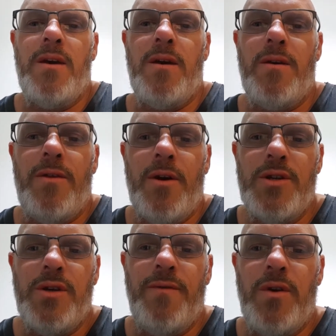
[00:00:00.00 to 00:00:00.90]

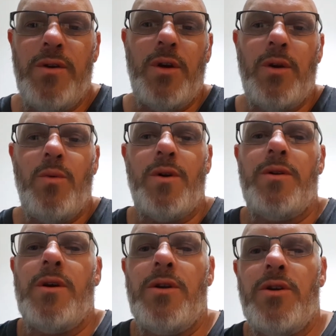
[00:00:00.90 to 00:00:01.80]
those of you who don't know what
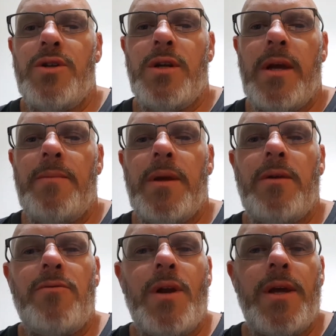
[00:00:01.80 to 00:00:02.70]
inertia dampening
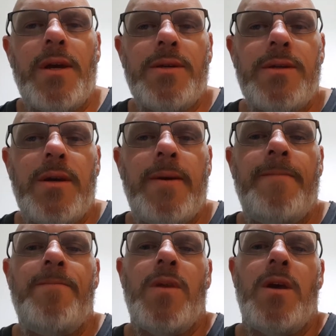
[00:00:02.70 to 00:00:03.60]
really is,
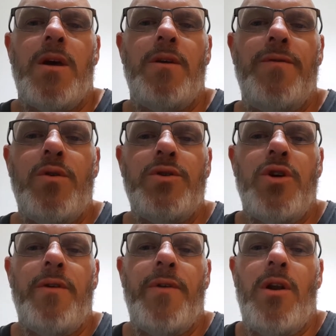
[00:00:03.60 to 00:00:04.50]
if you're
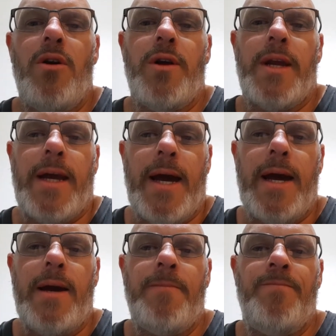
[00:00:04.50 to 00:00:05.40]
driving along in a car,